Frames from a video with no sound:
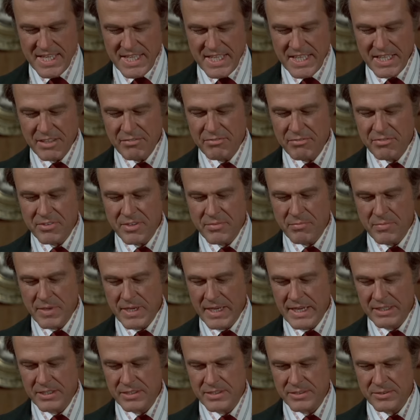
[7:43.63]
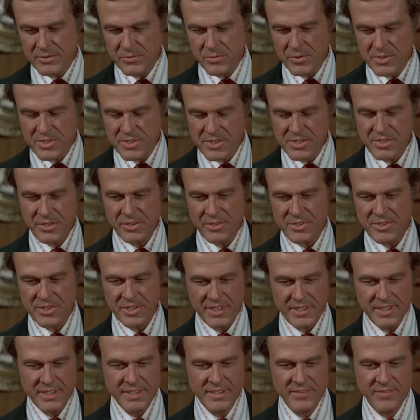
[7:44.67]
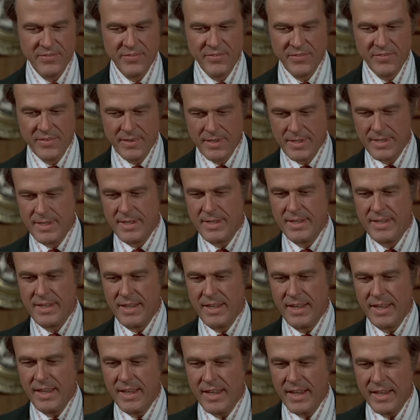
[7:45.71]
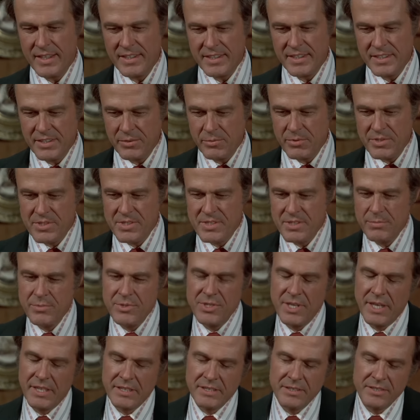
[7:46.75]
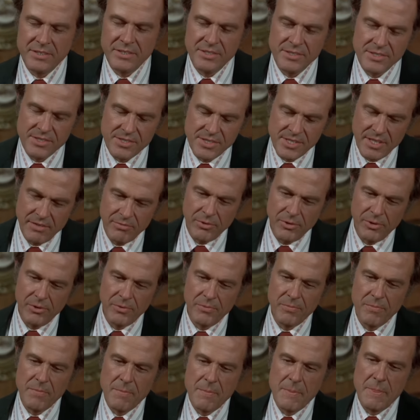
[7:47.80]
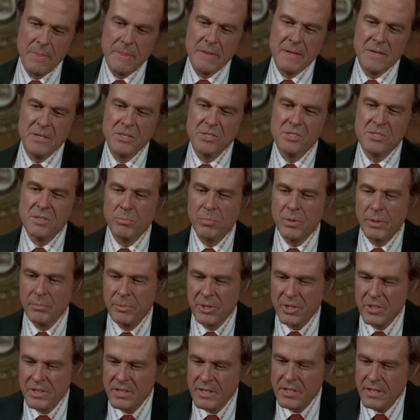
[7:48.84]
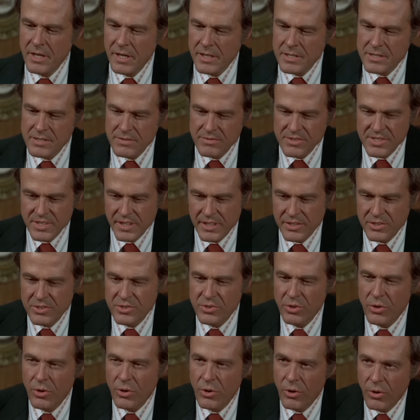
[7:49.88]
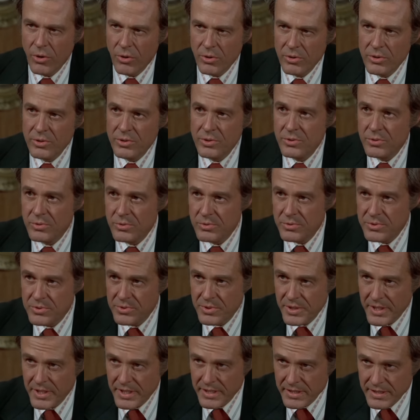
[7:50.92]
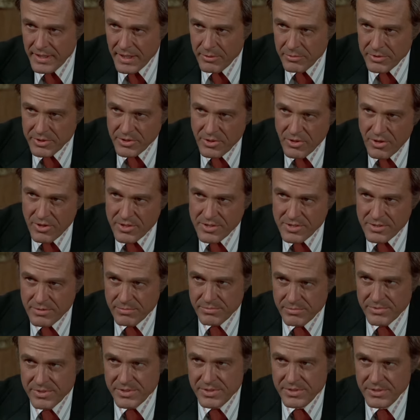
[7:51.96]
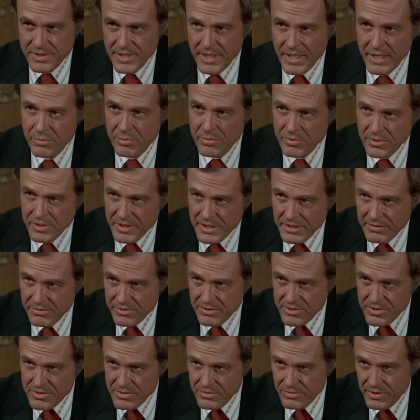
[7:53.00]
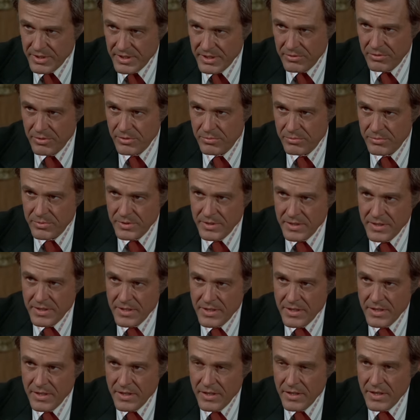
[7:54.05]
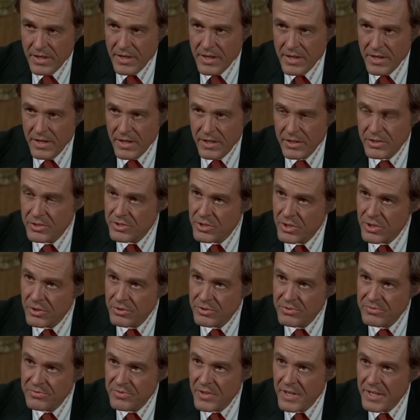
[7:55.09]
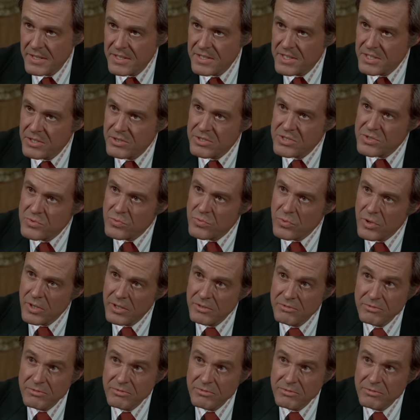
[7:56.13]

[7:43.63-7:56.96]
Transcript: If the man was thirsty and he was subjected to several subliminal cuts of, say, a tall, cool drink, that would cause him to get up and leave his screening room and go to find the nearest water